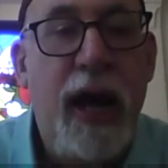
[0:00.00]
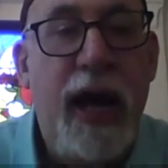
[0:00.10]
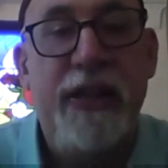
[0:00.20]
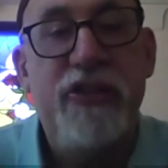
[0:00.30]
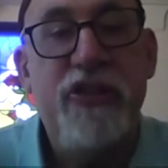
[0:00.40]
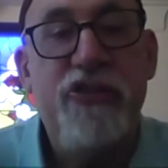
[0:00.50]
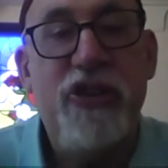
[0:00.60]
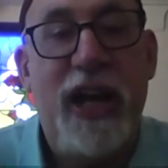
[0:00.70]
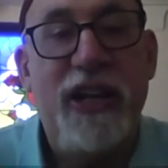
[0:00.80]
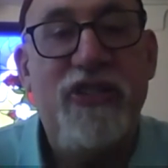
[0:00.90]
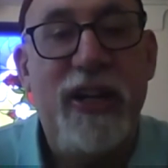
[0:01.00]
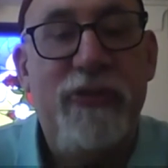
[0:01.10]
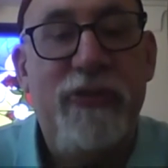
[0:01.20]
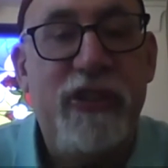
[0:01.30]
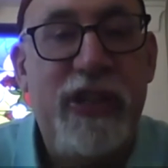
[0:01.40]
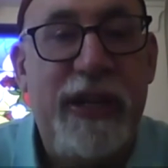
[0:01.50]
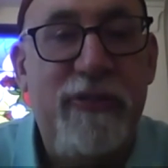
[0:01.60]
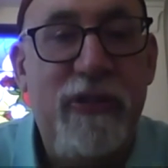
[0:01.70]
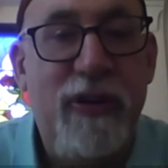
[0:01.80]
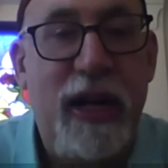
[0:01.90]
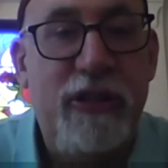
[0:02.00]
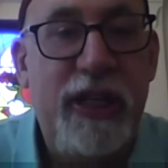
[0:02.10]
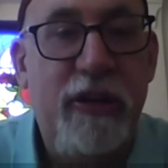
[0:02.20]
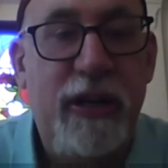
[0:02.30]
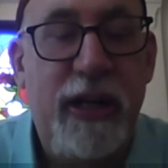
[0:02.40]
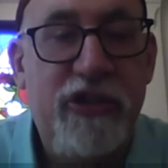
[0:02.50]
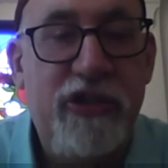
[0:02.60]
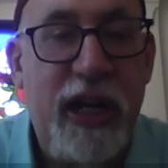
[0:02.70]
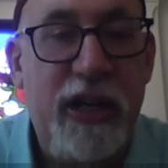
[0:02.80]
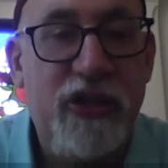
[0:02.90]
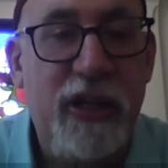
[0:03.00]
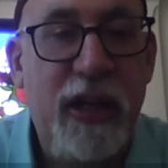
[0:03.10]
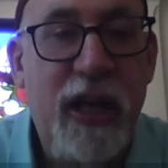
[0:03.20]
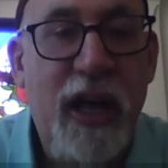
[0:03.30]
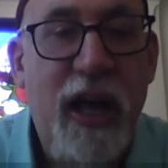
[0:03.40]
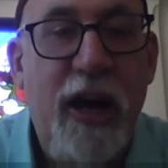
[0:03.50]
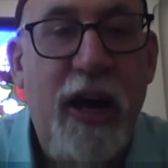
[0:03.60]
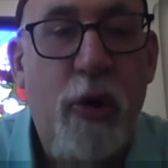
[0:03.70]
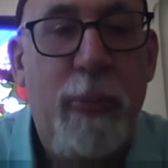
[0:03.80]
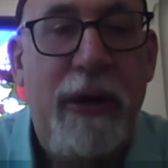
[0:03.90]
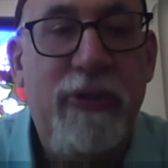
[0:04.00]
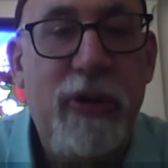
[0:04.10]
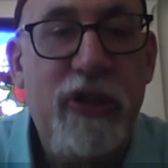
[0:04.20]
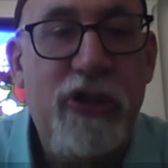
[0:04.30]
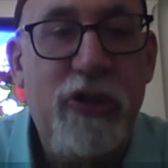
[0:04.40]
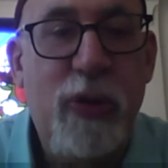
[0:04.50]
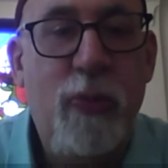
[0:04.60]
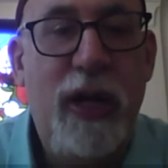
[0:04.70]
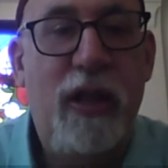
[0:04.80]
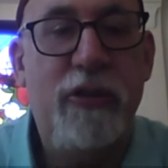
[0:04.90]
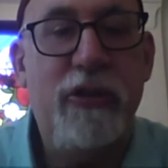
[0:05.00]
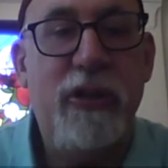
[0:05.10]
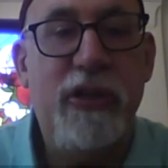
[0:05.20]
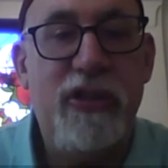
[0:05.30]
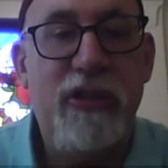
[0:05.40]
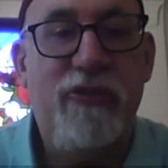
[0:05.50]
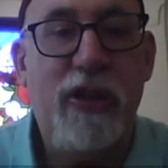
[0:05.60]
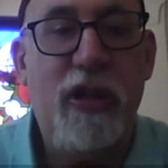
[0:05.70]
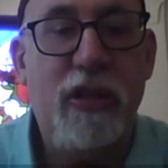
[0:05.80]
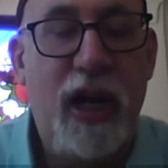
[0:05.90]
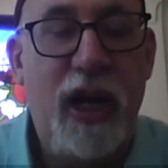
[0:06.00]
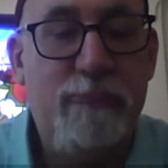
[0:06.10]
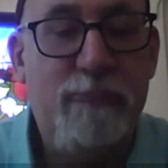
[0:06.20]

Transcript: Hi, this is Josh Hanft, the Executive Director here at Hanft. I hope everyone is doing well during this difficult time.